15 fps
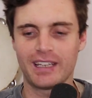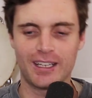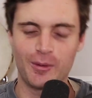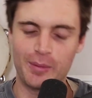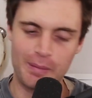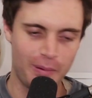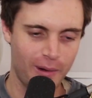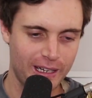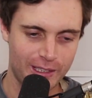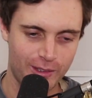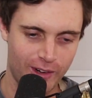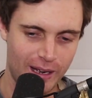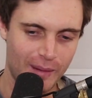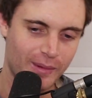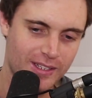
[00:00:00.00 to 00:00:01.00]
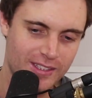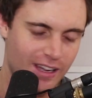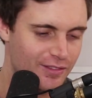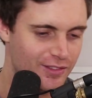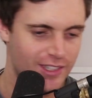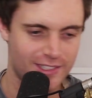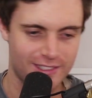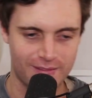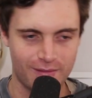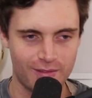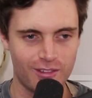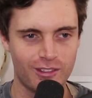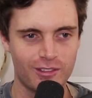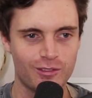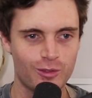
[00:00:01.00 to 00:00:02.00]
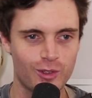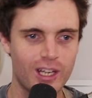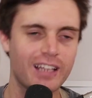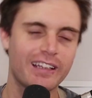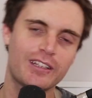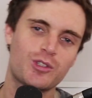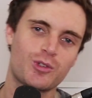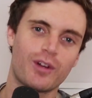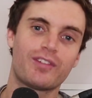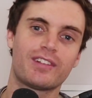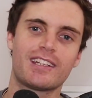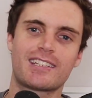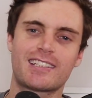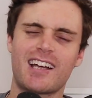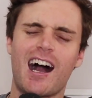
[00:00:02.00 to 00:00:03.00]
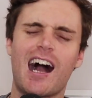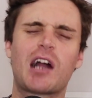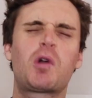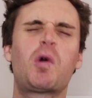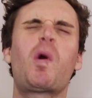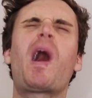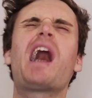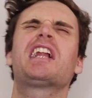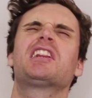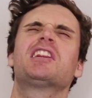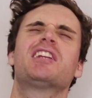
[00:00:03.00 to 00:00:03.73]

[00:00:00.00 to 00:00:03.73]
It'll be pretty grim because I've just really driven this car quite